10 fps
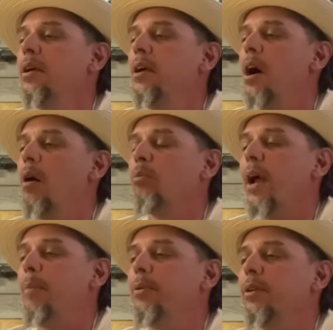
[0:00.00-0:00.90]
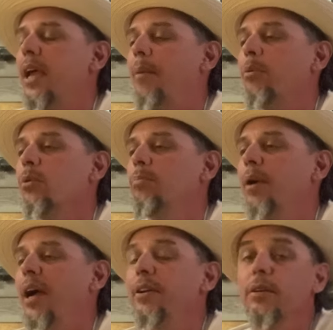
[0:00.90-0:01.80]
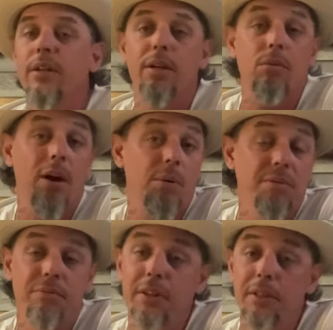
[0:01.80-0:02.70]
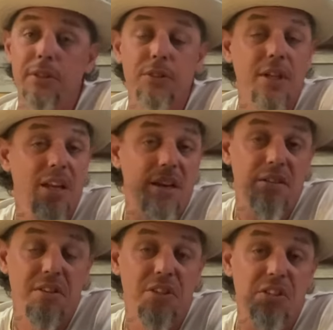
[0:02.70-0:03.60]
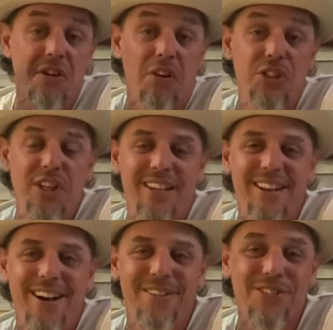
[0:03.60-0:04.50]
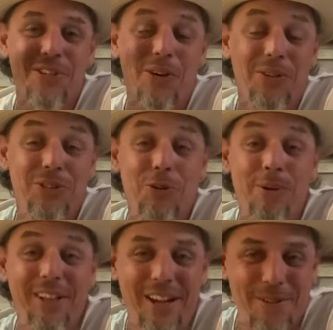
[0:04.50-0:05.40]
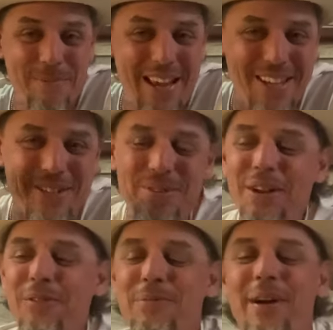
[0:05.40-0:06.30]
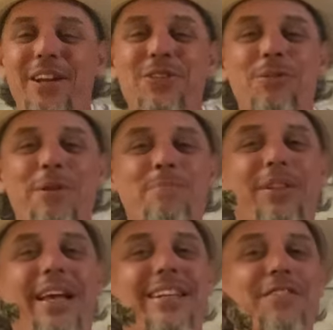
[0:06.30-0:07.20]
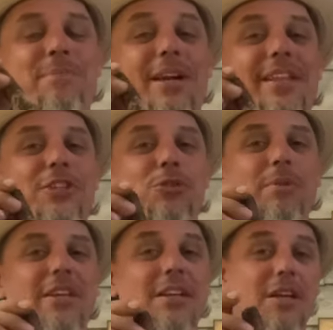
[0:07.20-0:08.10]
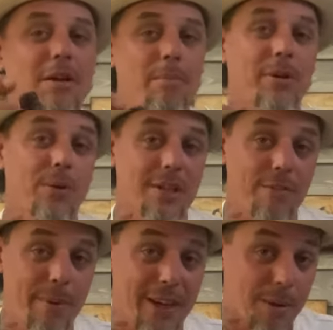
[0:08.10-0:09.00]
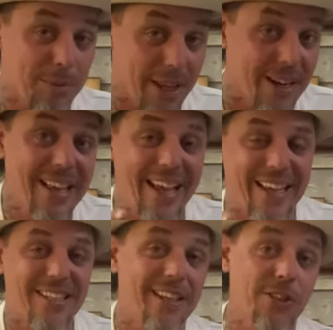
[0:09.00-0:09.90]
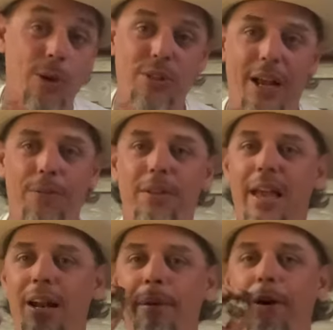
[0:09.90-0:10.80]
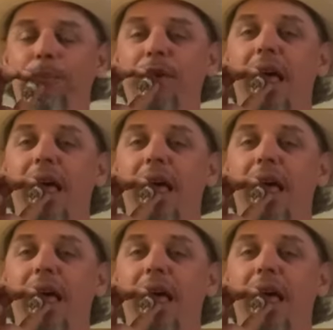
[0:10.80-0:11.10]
Wrapper, Cameroon binder, Nicaraguan fillers. Good cigar. Check it out. Cigar Sherpa Laird Mayhew, reminding you to be polite to everybody that you meet. But always have a backup plan in case things go south. And I'm out.